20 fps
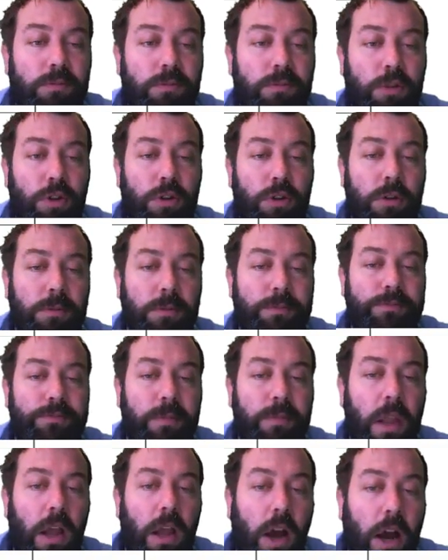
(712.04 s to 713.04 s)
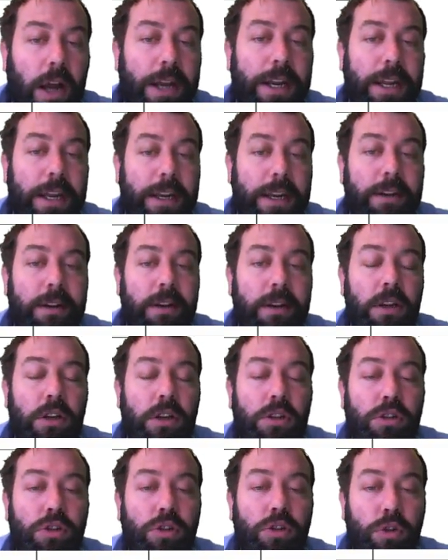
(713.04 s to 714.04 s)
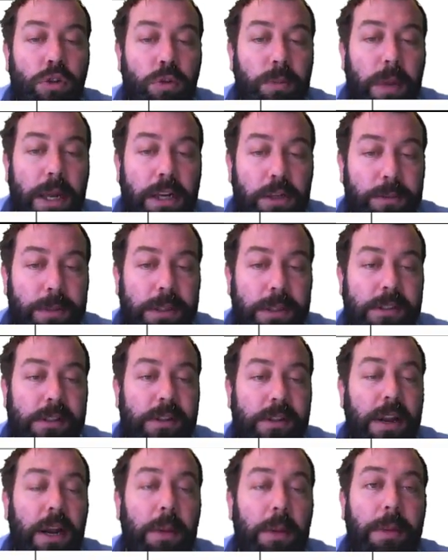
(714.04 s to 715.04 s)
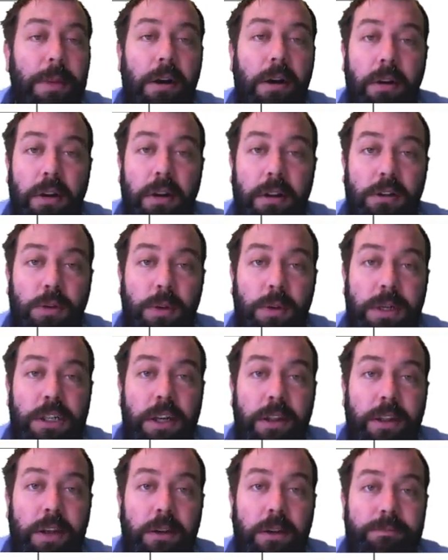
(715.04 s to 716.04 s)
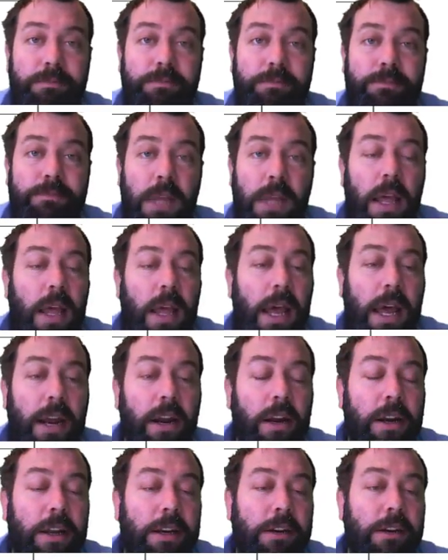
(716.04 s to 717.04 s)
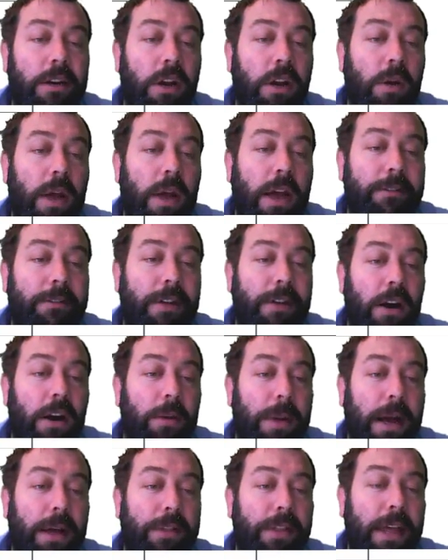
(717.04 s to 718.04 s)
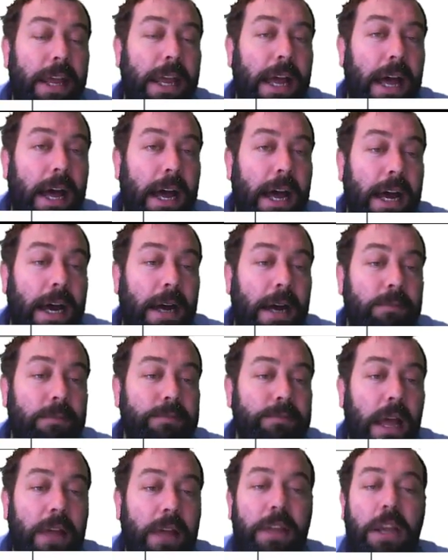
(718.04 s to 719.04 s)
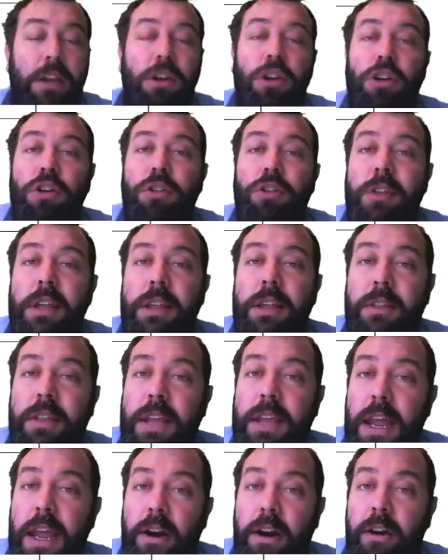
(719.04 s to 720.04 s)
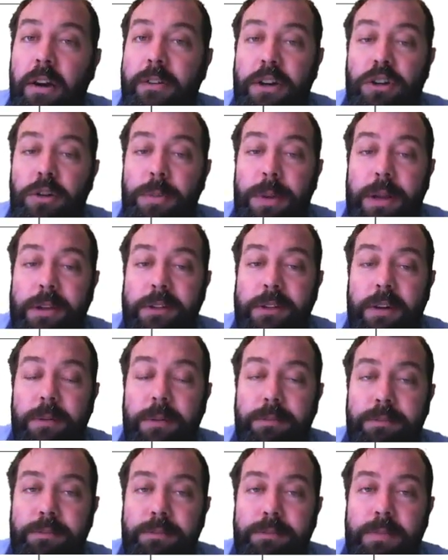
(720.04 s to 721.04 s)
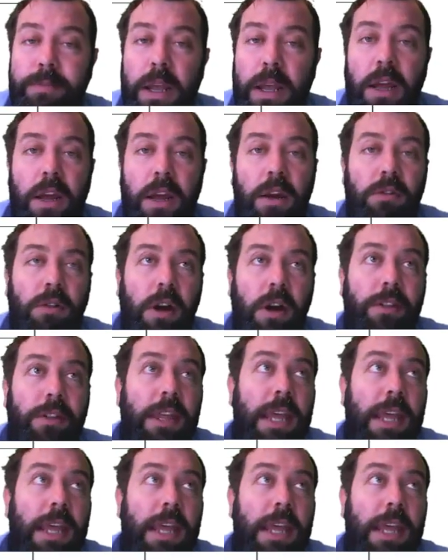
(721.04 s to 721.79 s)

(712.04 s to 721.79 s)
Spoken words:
rule, I need two measurements that are parallel to each other, and I need to know how far apart they are. And then using the area of a trapezium, right,